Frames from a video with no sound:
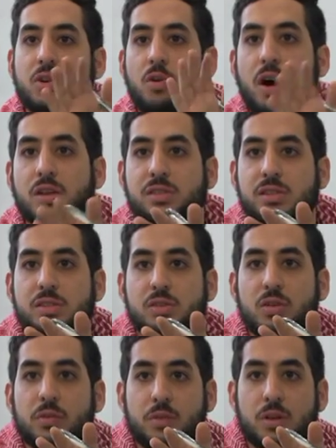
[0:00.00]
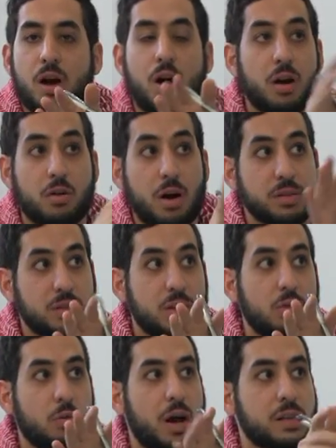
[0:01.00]
across across the
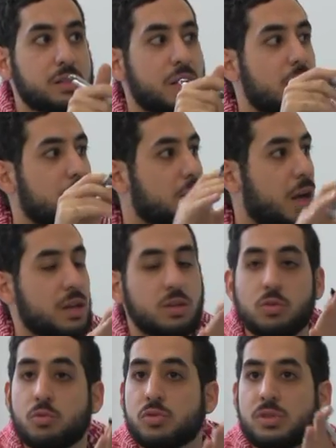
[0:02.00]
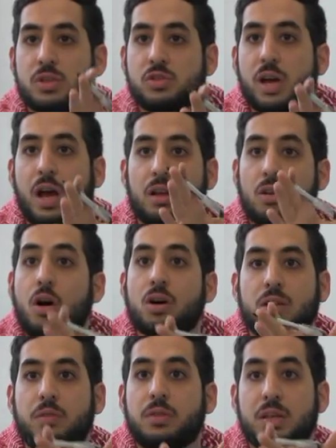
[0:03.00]
U.S. that use the chant
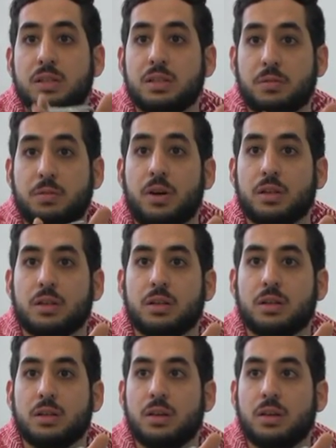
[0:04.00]
"Long live the Intifada,"